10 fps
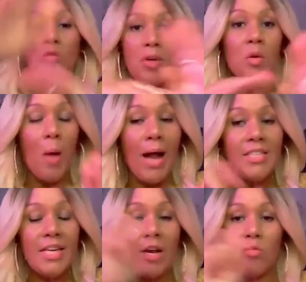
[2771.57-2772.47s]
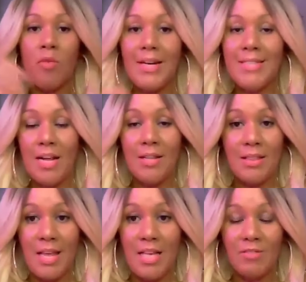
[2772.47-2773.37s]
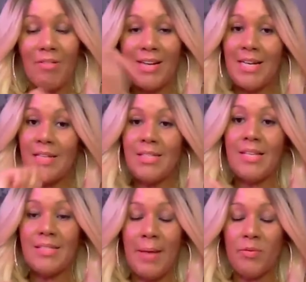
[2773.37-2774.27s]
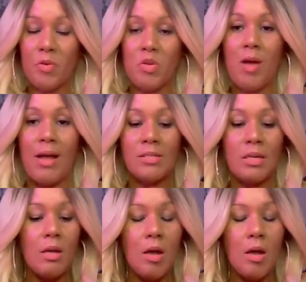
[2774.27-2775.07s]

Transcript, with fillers: Rewatch it and write down the things, right? Write down the 10 steps for you guys.